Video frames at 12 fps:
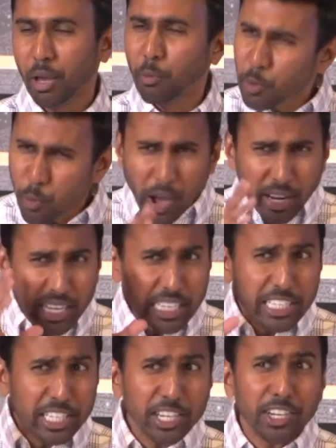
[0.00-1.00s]
Now, we want to
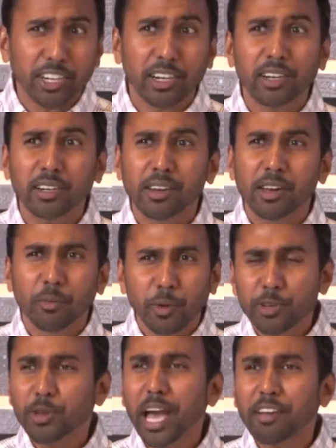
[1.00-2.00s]
hear
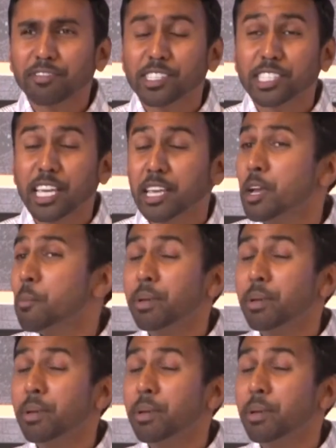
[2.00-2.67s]
what you have to say,